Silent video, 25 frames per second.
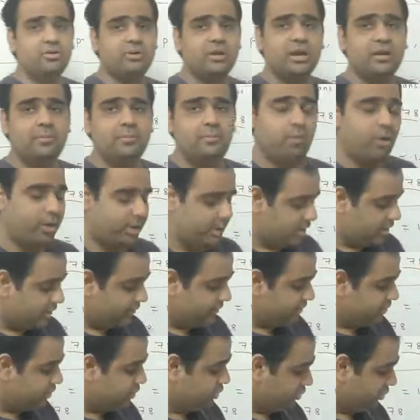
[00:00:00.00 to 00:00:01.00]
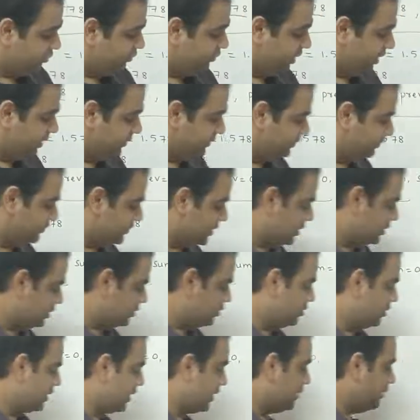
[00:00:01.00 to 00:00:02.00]
get? 0.005.
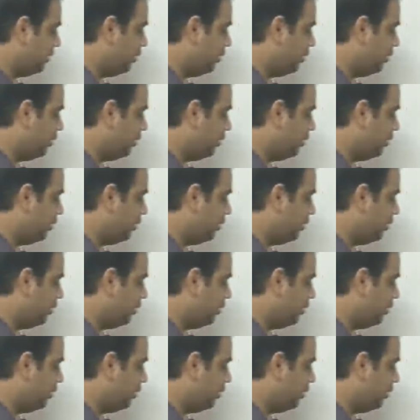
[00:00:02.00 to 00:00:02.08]
You get